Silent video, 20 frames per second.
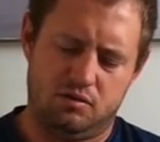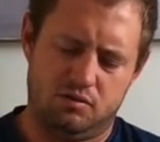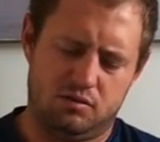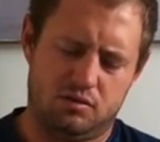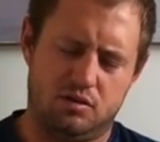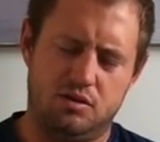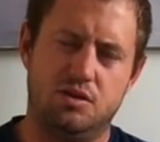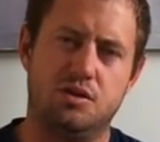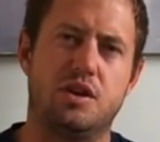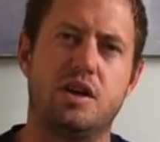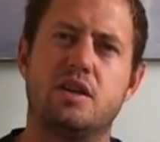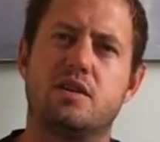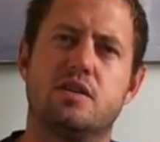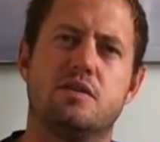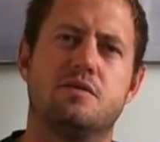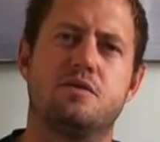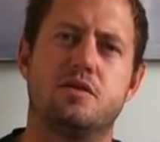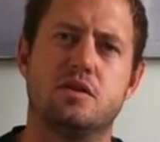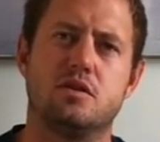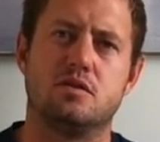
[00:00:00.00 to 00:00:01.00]
Well, you get
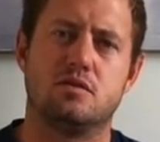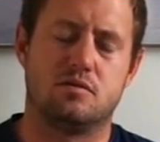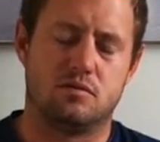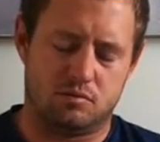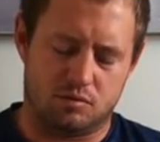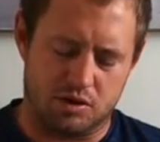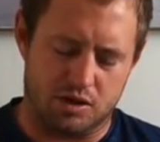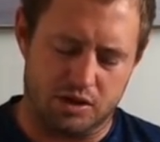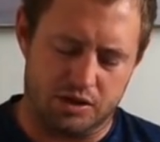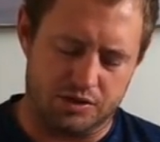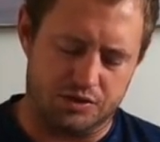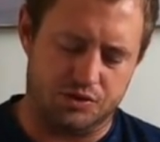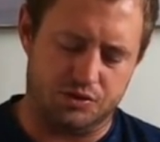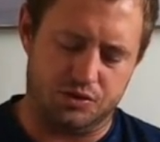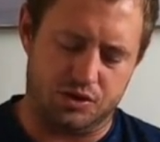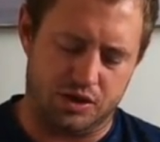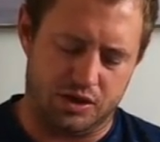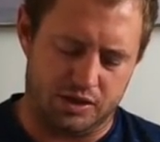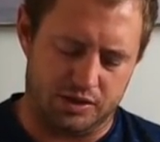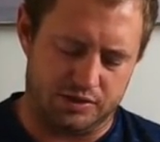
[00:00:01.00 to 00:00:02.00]
different wires.
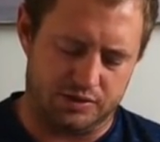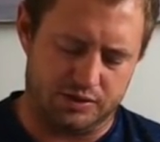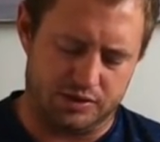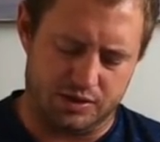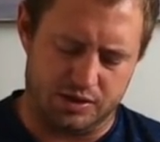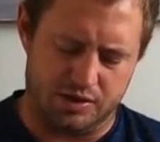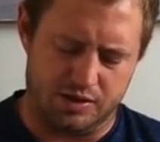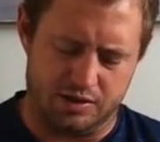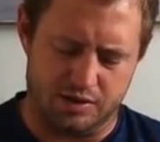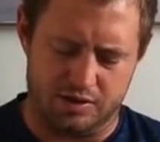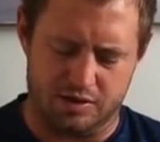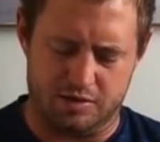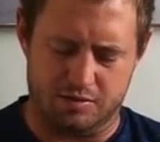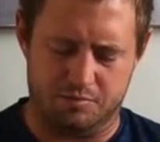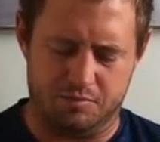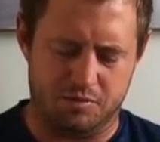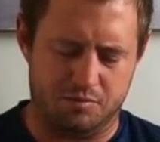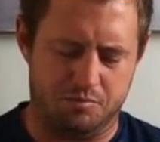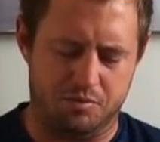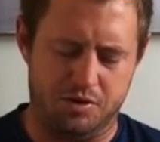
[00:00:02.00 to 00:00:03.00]
You get
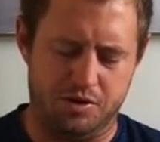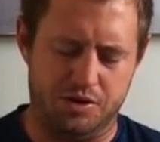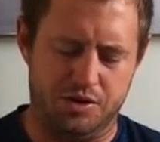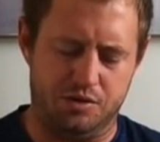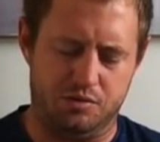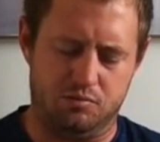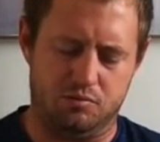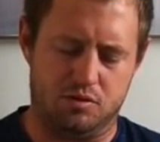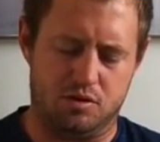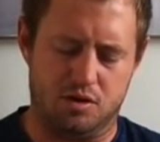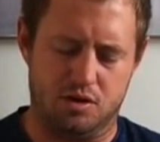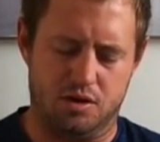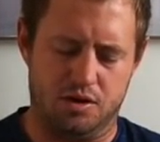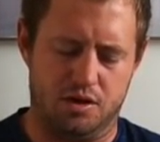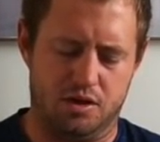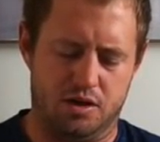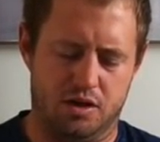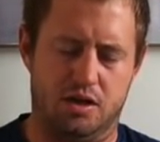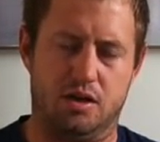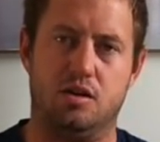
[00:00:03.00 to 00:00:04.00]
um, a bleeding
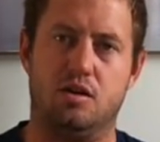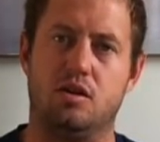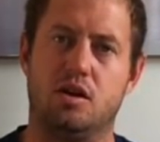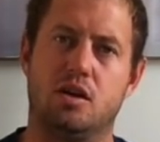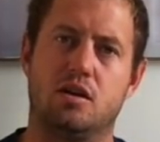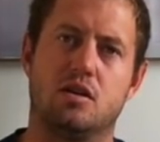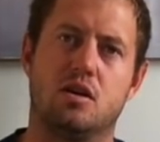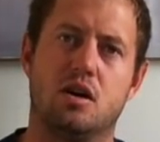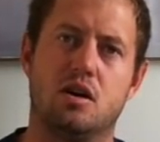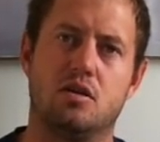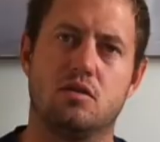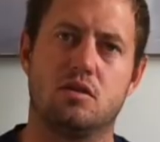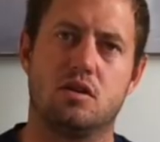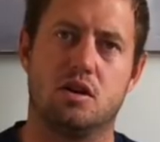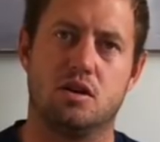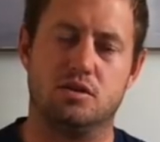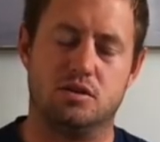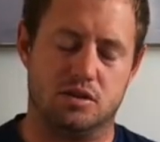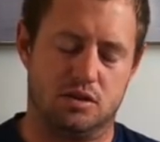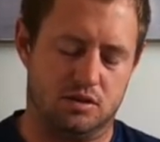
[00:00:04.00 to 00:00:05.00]
wire, and you get nylon
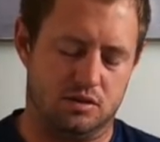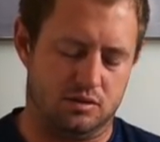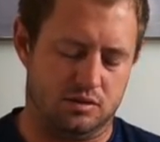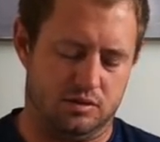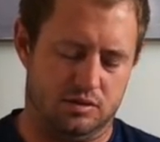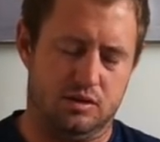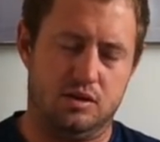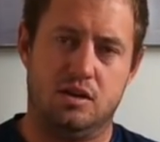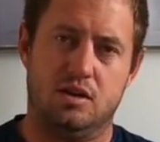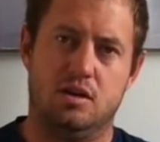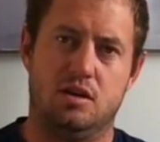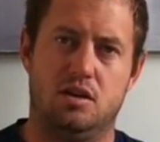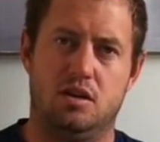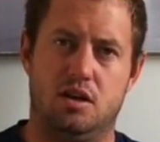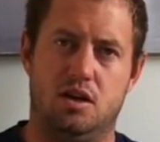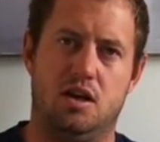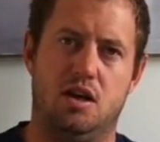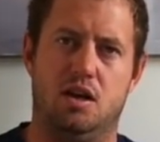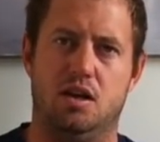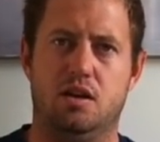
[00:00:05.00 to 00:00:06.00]
coated,
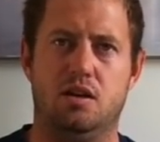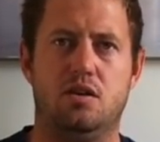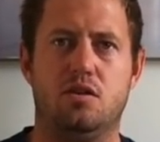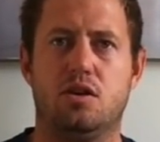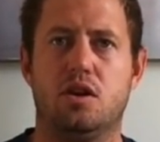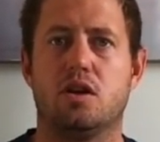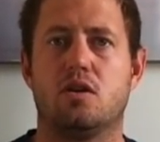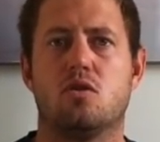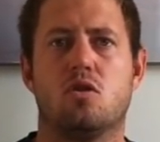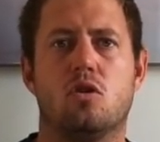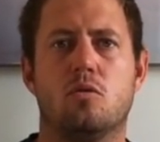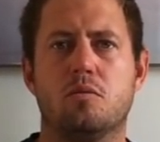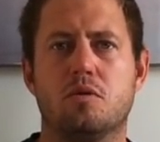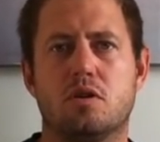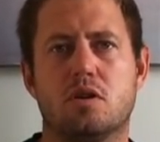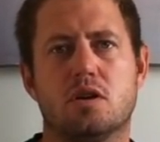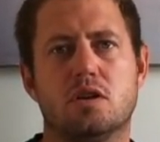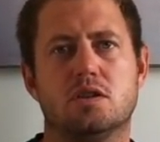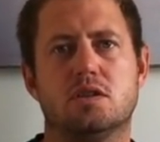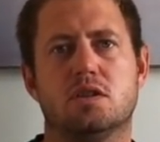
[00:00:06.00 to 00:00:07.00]
and then you get carbon
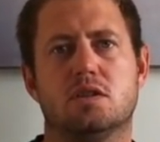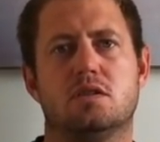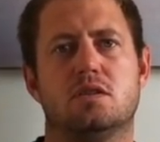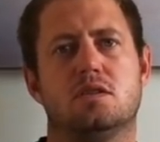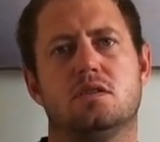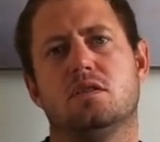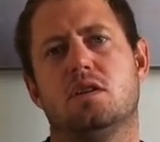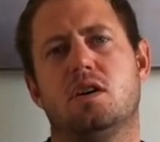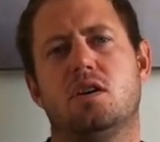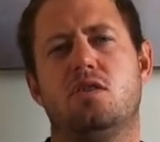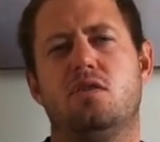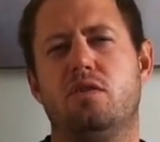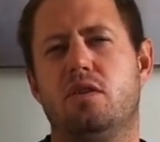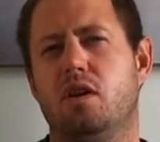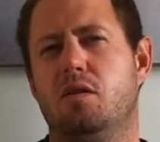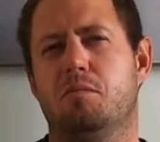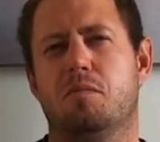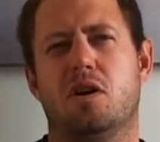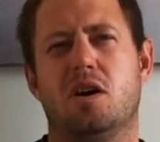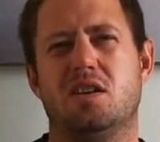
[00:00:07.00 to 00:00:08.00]
coated. I don't
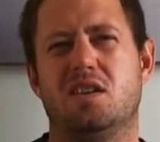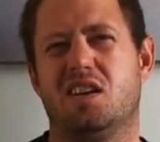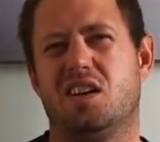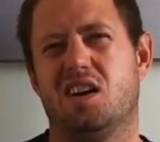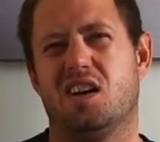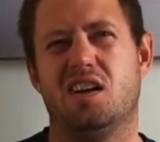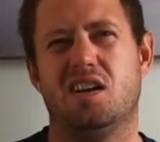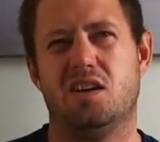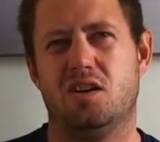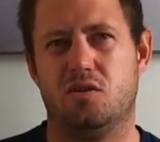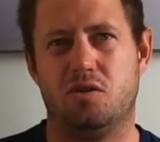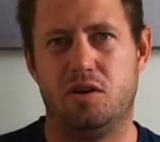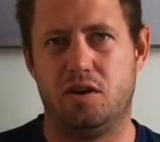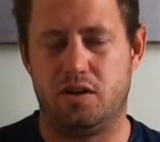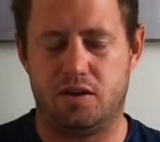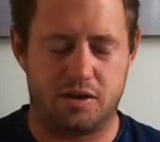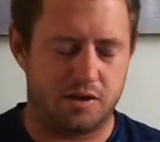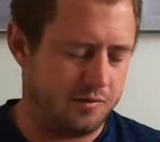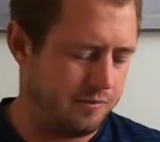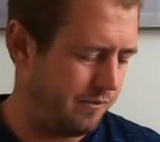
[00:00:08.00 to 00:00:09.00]
really mind the color or
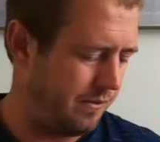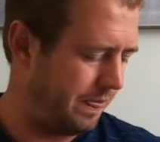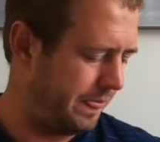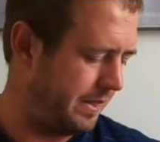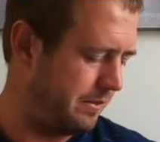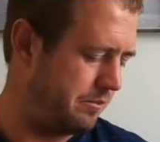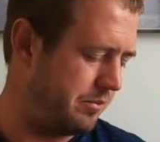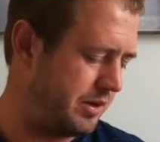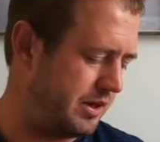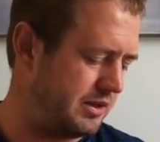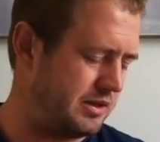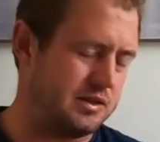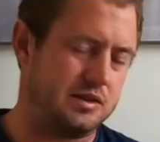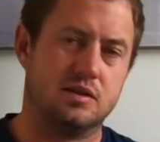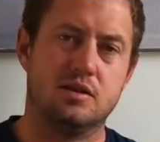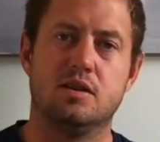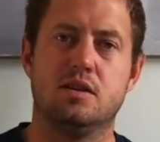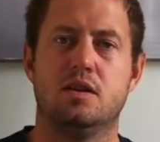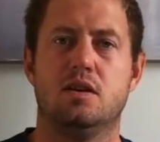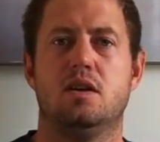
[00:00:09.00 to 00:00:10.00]
anything, but
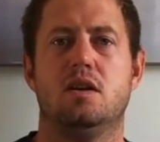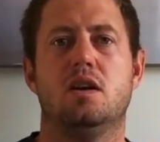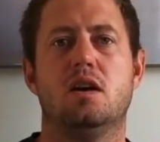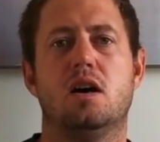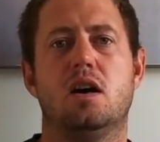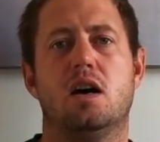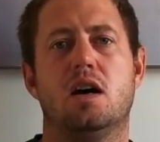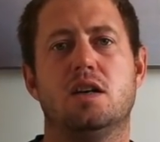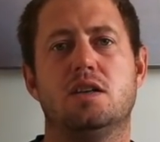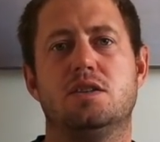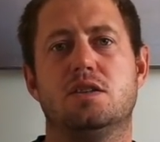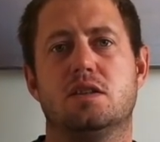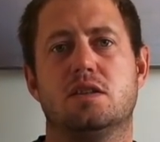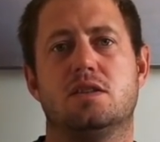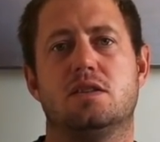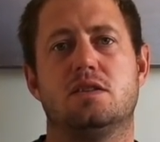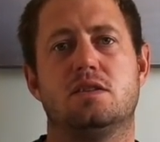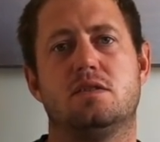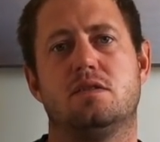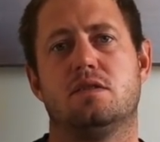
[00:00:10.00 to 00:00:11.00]
I
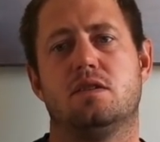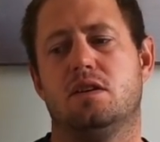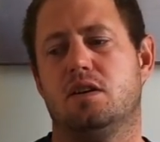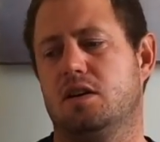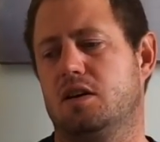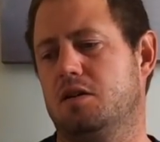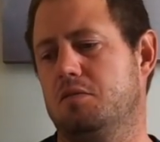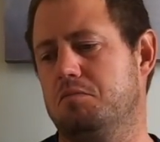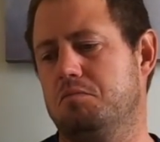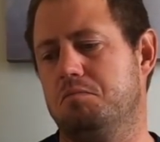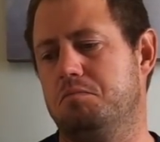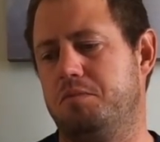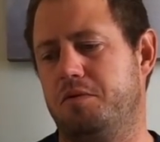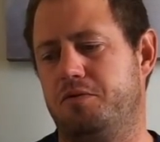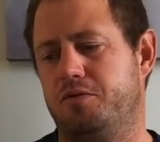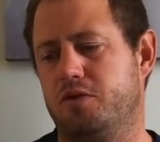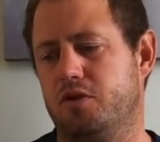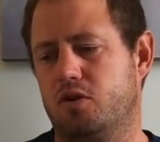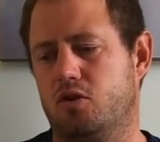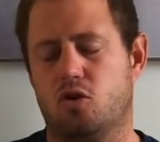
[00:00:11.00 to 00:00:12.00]
just um,
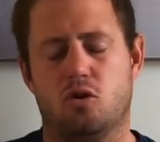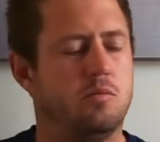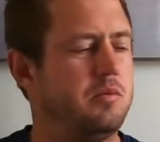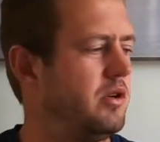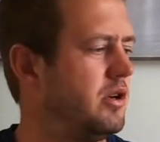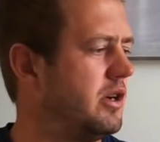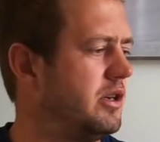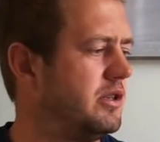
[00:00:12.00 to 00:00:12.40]
prefer carbon